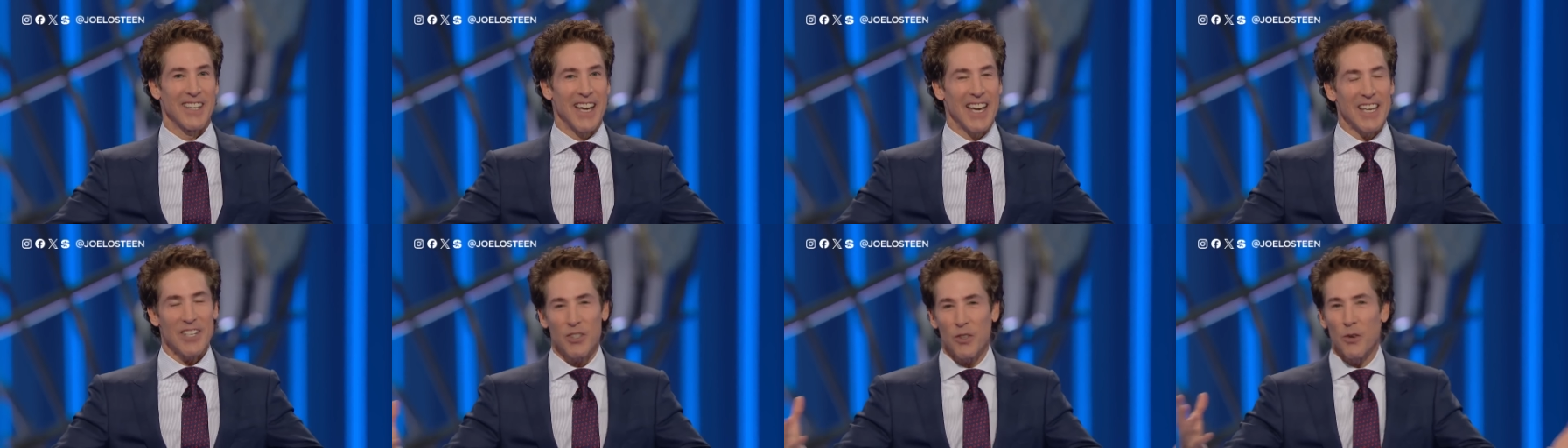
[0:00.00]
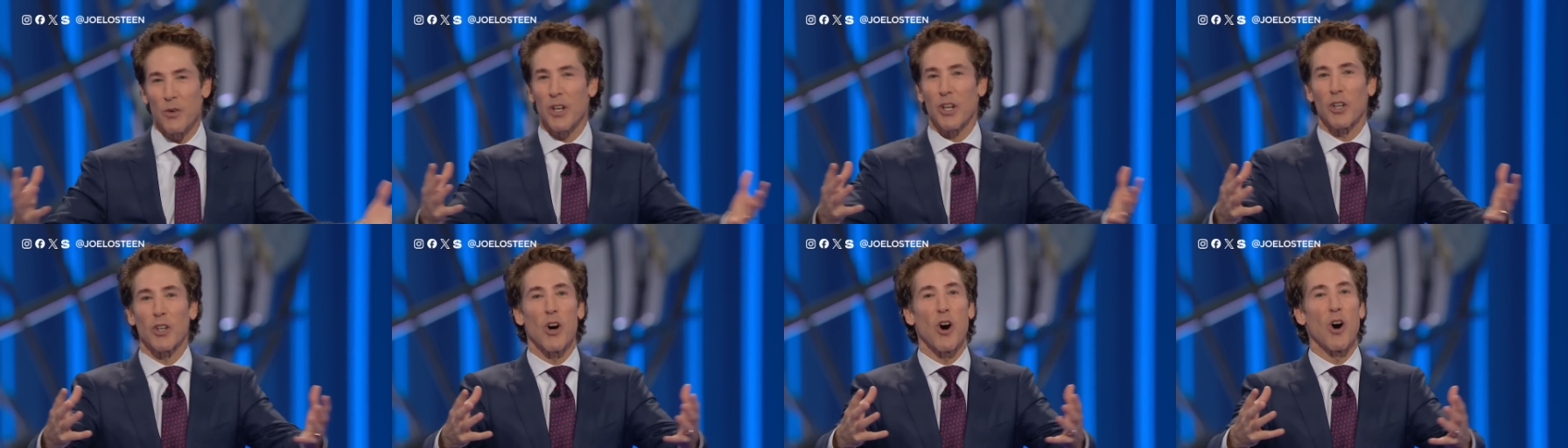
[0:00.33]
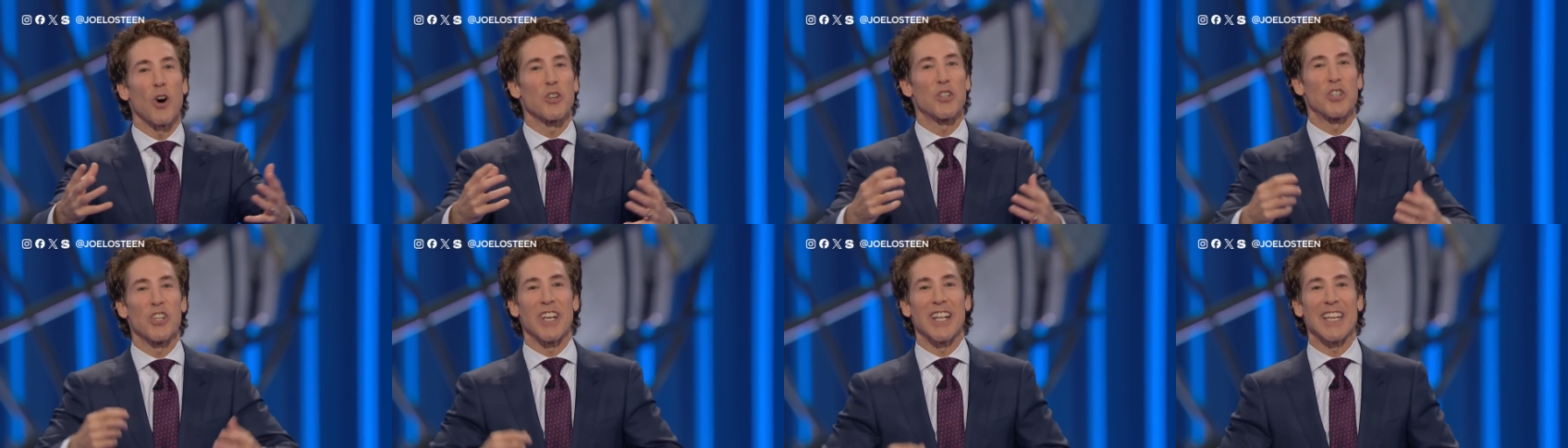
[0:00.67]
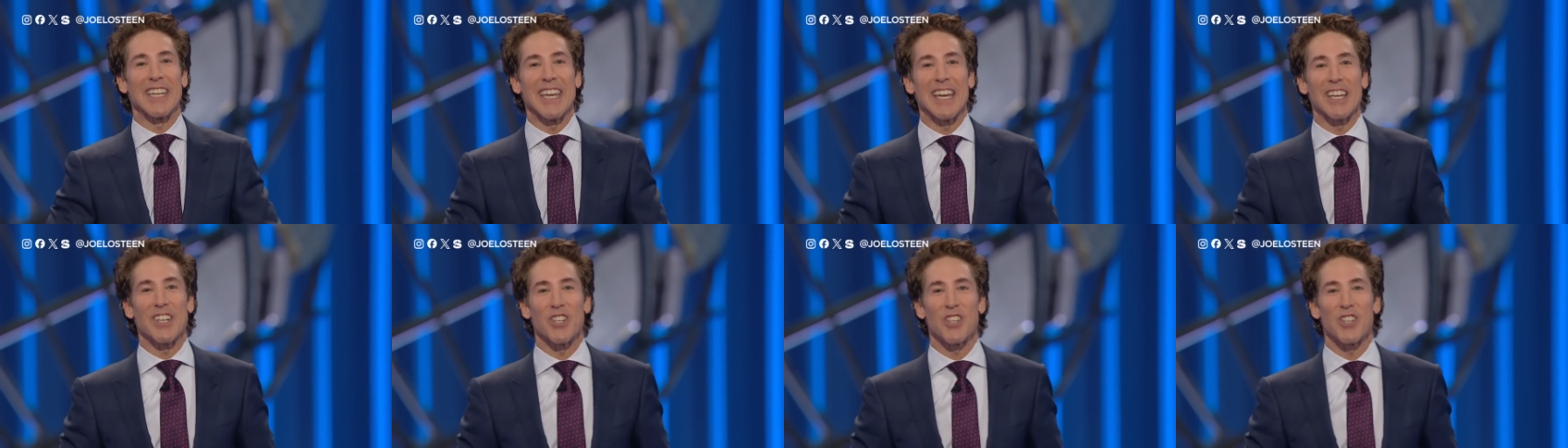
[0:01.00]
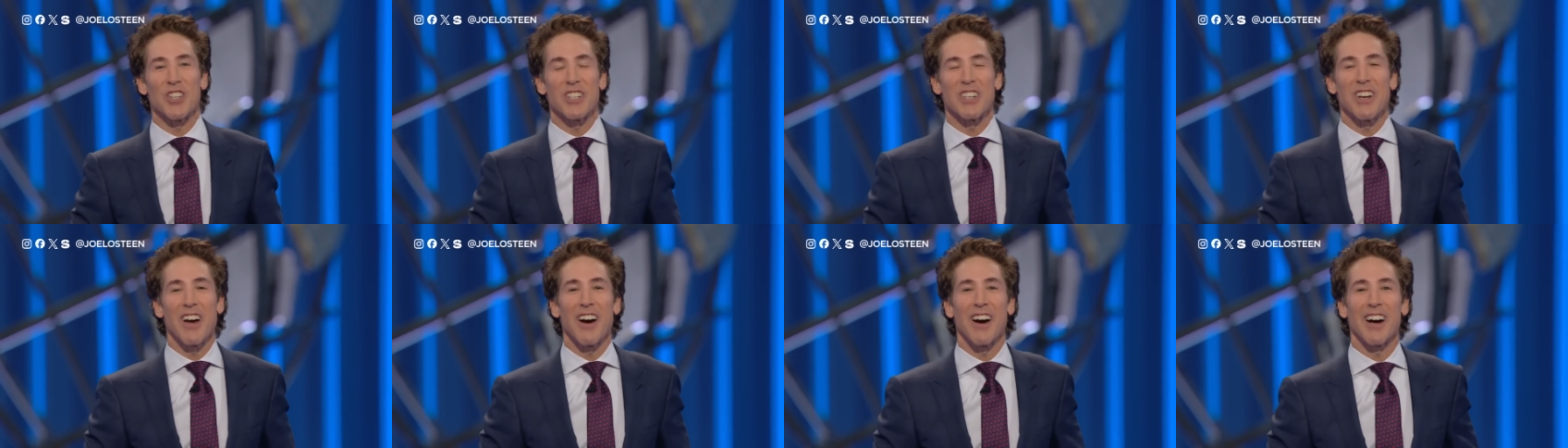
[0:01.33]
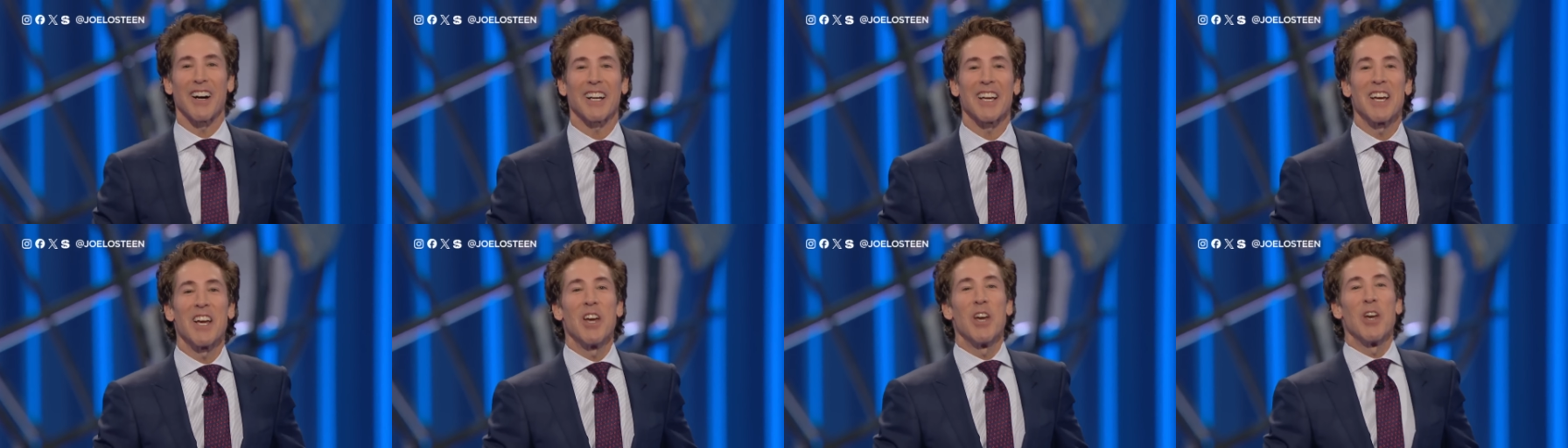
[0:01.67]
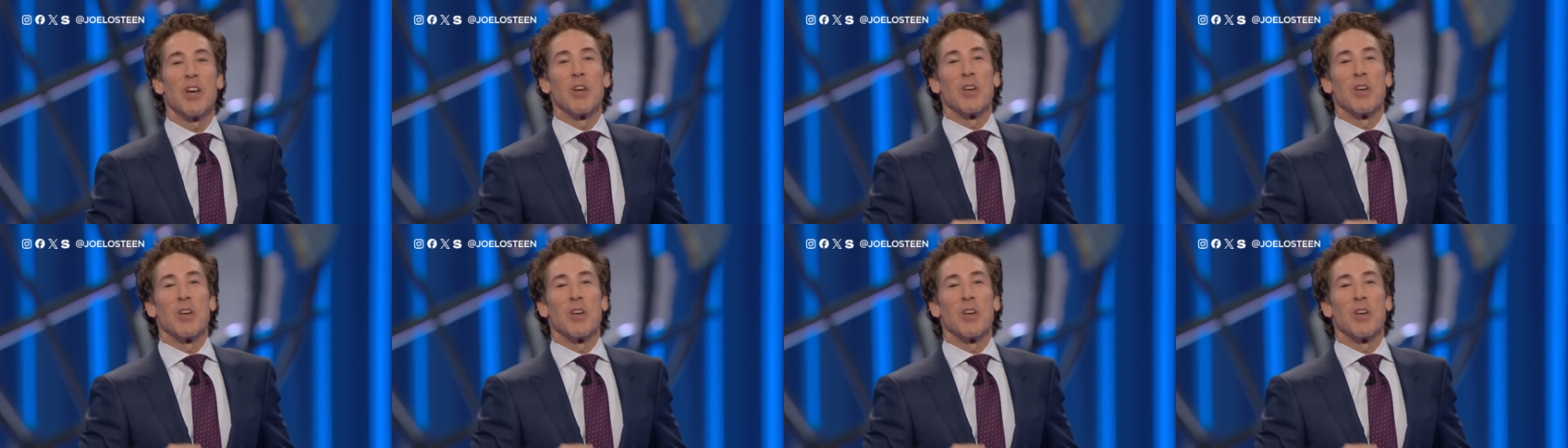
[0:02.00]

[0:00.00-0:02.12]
That's going to cause you to get stuck.